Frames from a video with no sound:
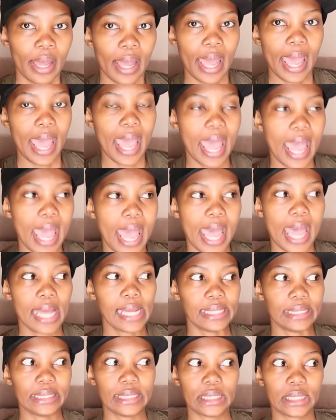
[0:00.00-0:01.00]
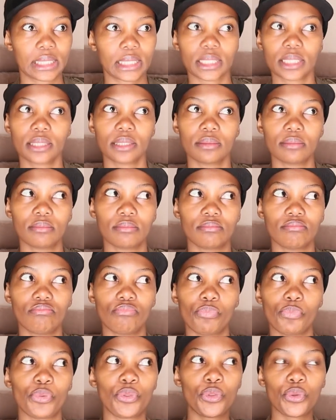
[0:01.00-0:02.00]
and
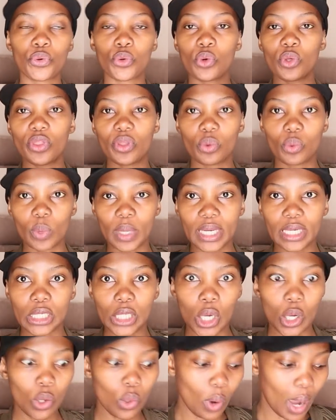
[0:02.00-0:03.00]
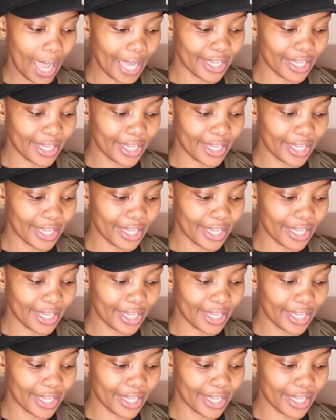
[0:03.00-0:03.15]
through the window